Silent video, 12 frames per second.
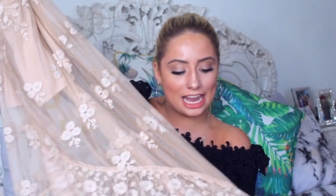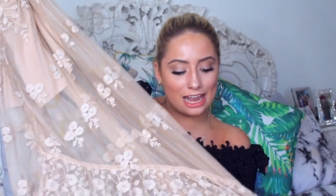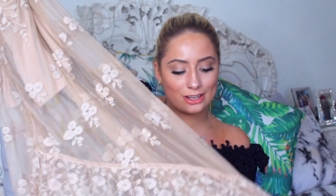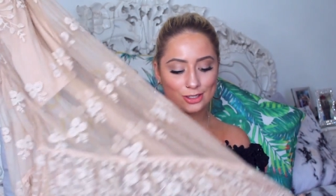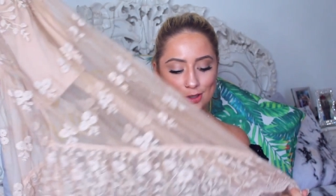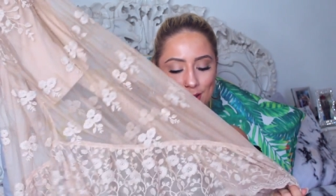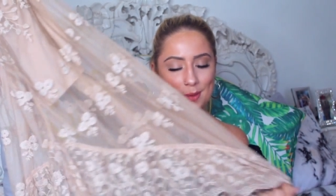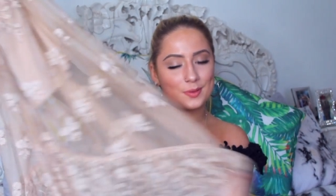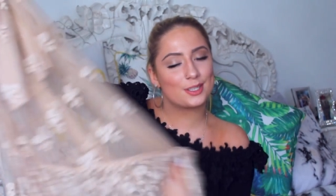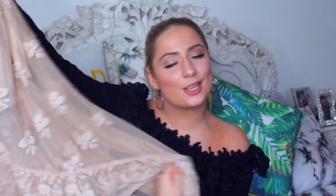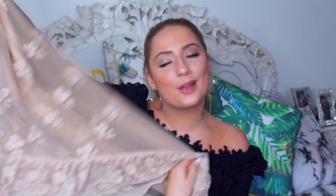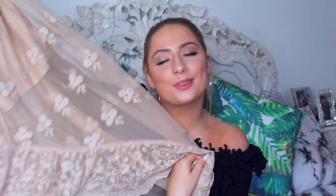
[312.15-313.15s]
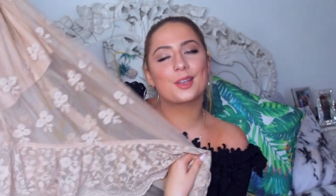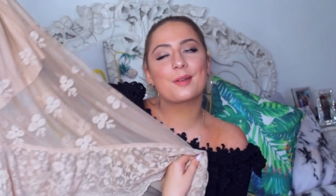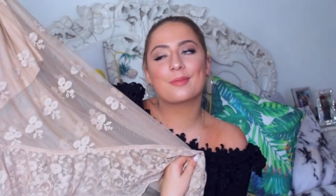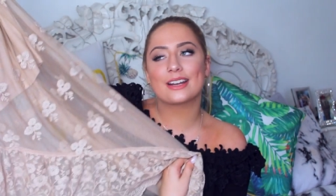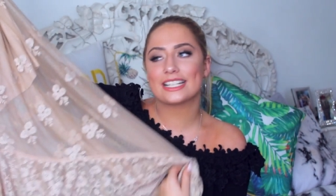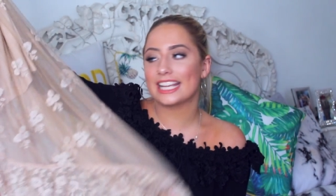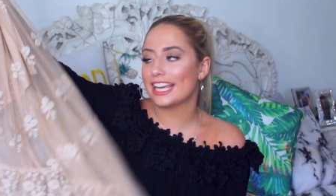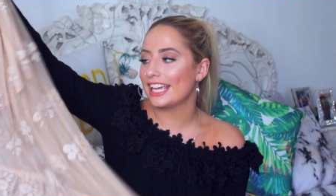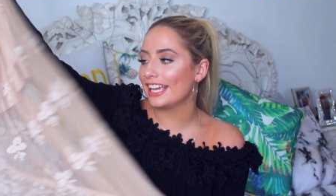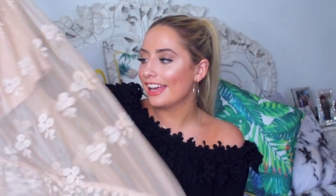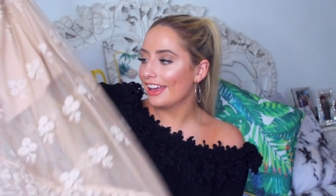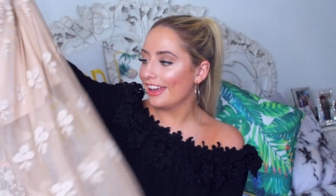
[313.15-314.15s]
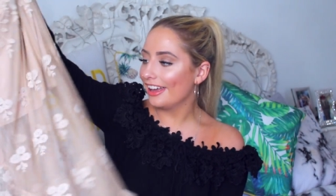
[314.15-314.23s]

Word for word: and I just thought it was so, so pretty